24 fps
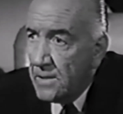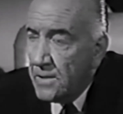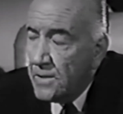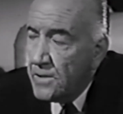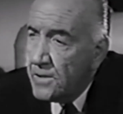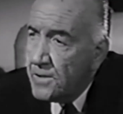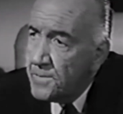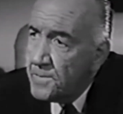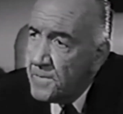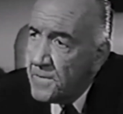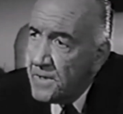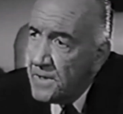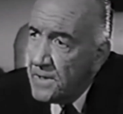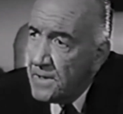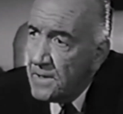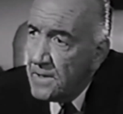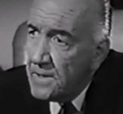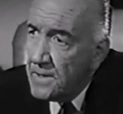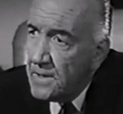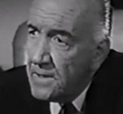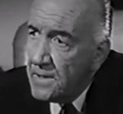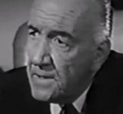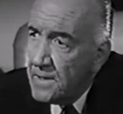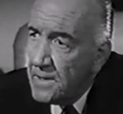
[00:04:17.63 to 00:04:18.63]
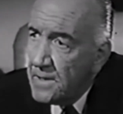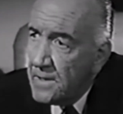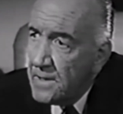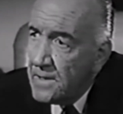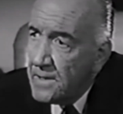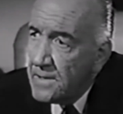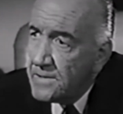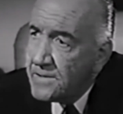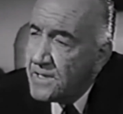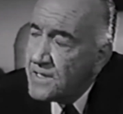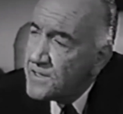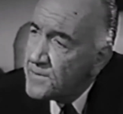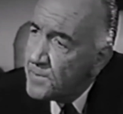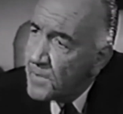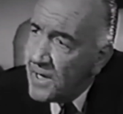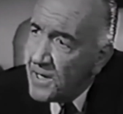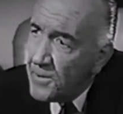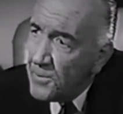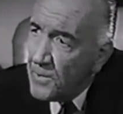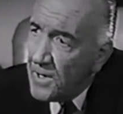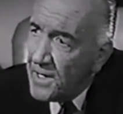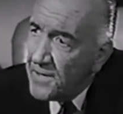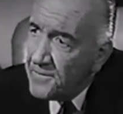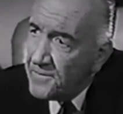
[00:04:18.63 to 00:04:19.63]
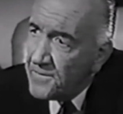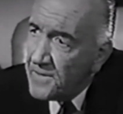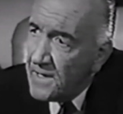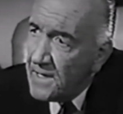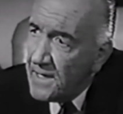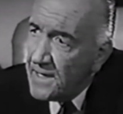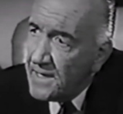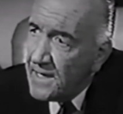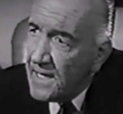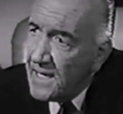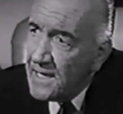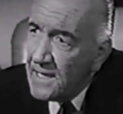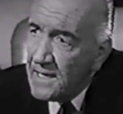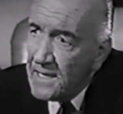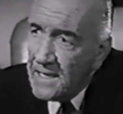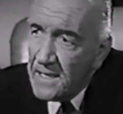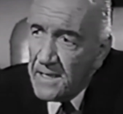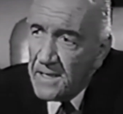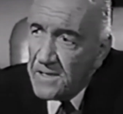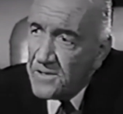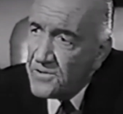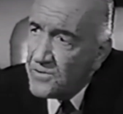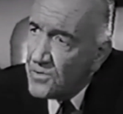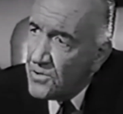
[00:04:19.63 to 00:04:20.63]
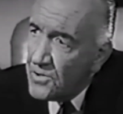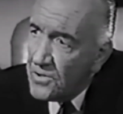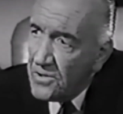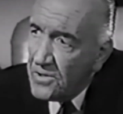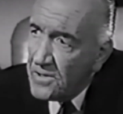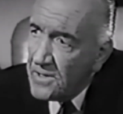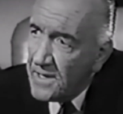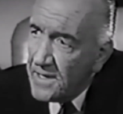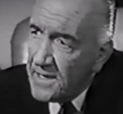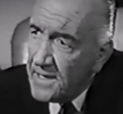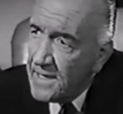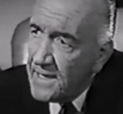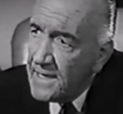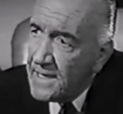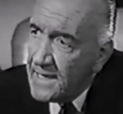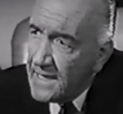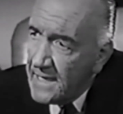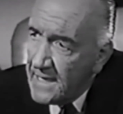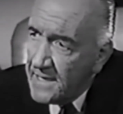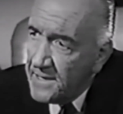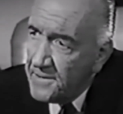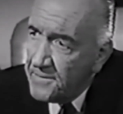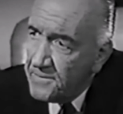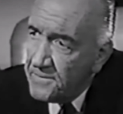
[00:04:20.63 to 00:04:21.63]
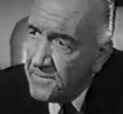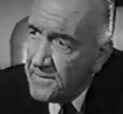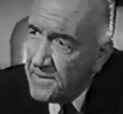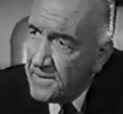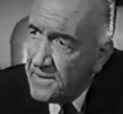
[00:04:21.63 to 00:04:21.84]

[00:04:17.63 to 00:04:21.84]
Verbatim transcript: Herb, since my wife died, Eileen is all that I have.